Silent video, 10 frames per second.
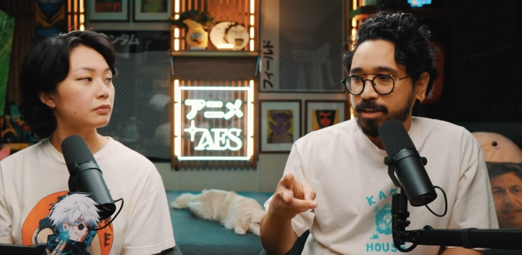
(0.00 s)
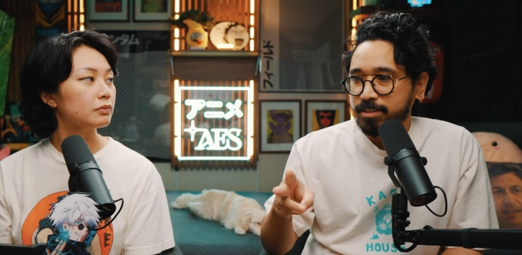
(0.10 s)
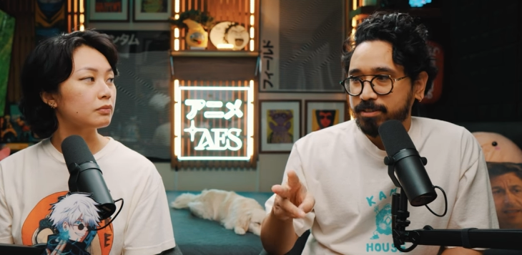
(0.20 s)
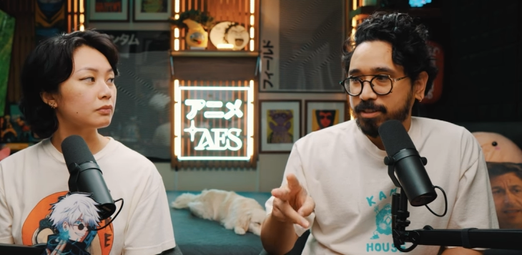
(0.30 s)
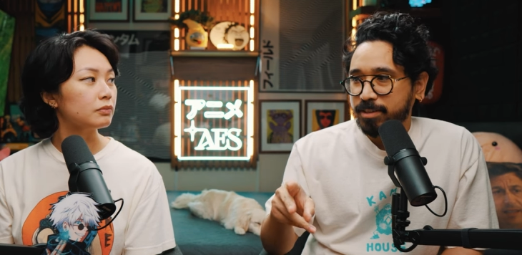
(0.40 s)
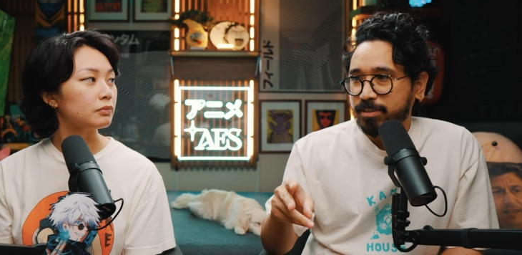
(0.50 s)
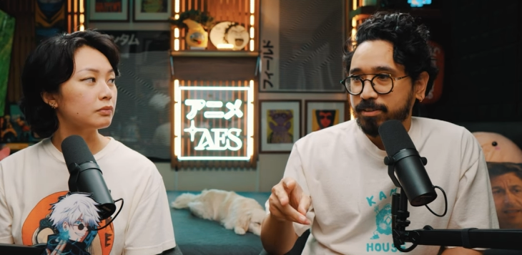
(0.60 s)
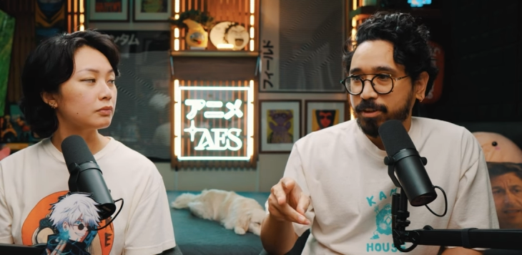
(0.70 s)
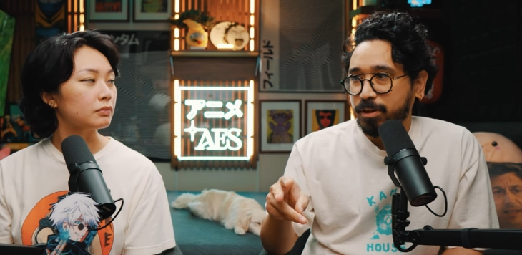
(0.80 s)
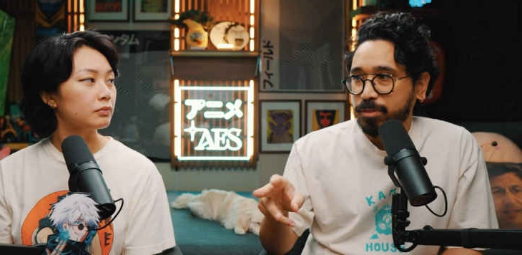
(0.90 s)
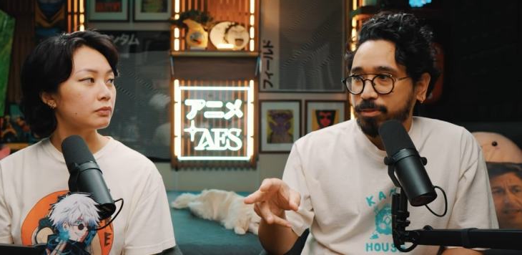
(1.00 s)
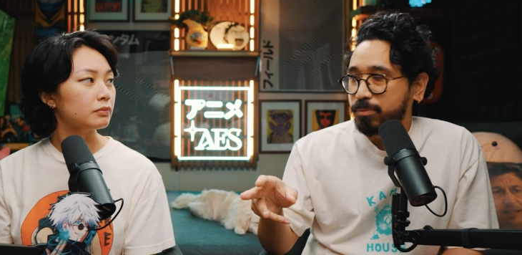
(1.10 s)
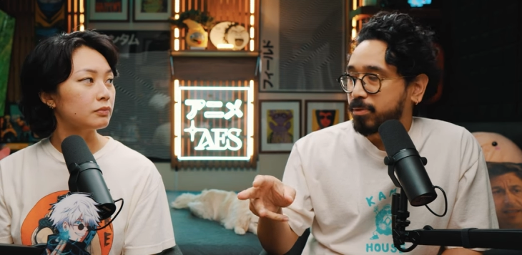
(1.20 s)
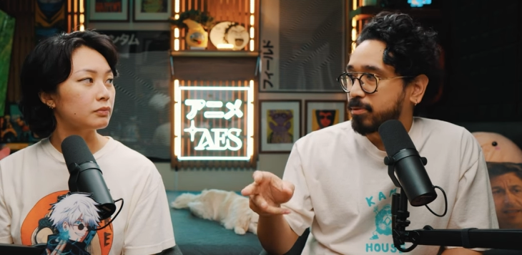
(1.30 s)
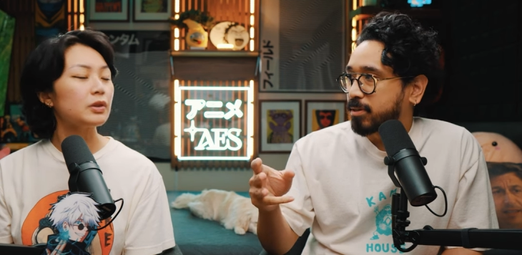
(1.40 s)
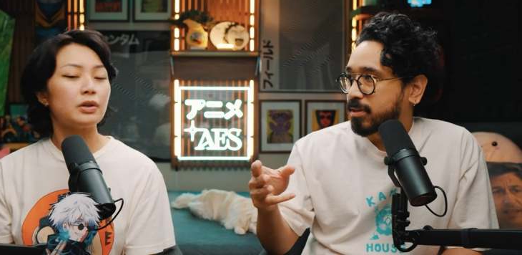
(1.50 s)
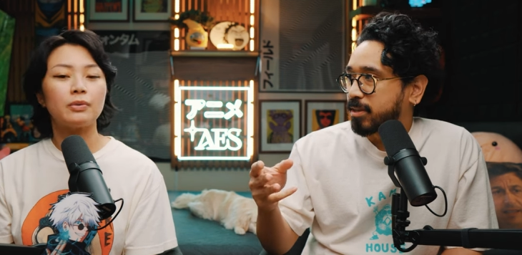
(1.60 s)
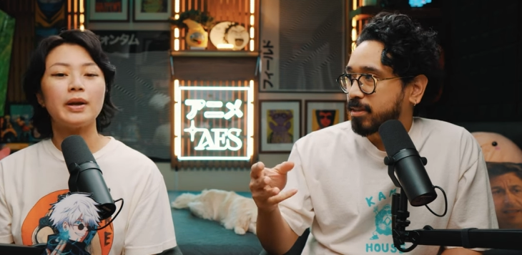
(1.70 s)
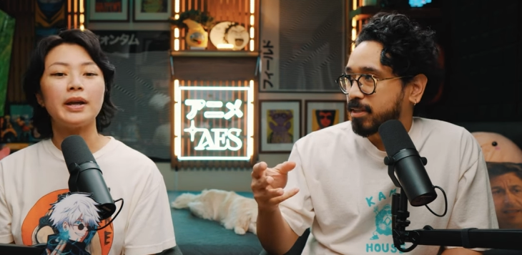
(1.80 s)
Speaker 1: and he's like a Cthulhu-looking right.